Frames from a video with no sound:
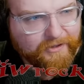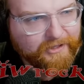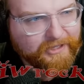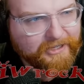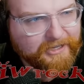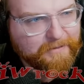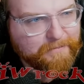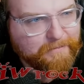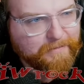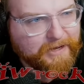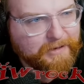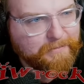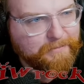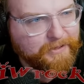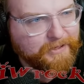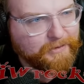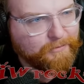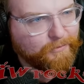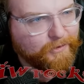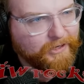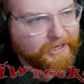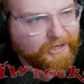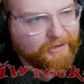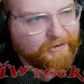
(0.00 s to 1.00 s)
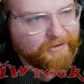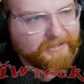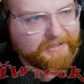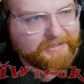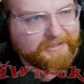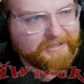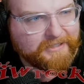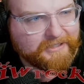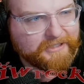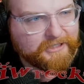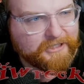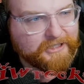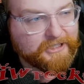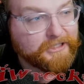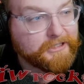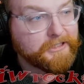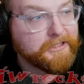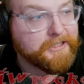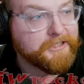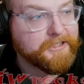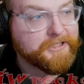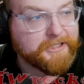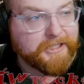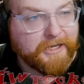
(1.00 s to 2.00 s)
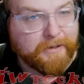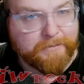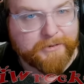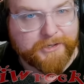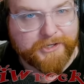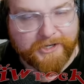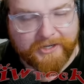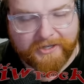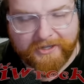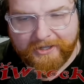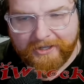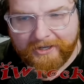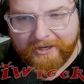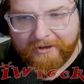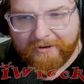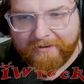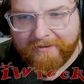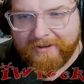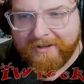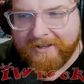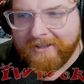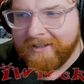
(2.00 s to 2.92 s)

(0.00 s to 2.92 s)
like it might be rigorous. That's just an assumption though.